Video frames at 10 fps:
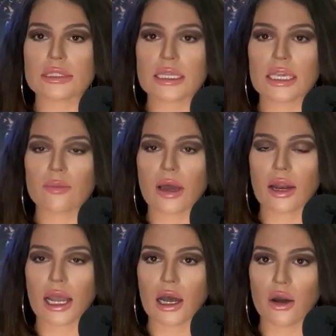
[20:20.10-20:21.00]
thinking
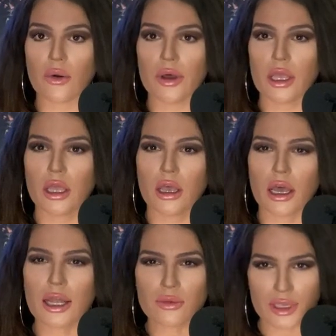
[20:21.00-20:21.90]
about how,
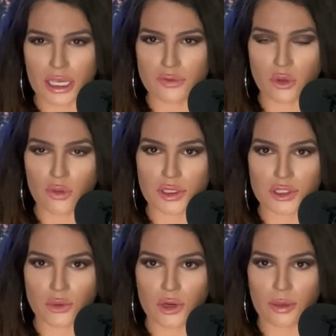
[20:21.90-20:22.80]
I don't think I've told this
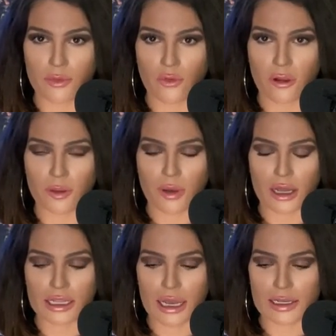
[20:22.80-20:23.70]
story before on the
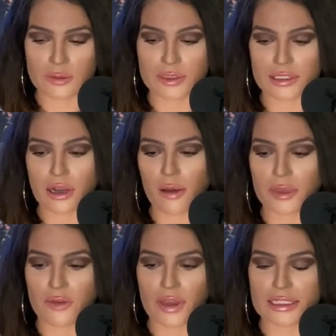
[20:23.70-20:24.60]
podcast, but stop
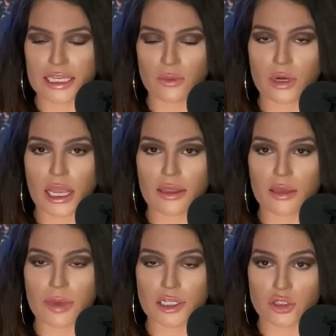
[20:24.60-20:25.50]
me if I did, when I,
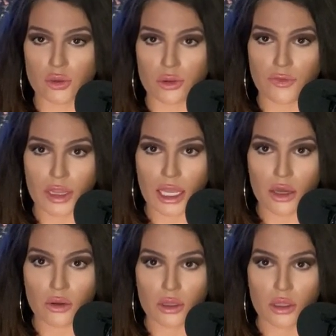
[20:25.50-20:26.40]
like, my tooth fell
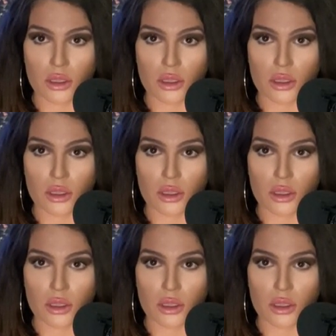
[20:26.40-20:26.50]
out.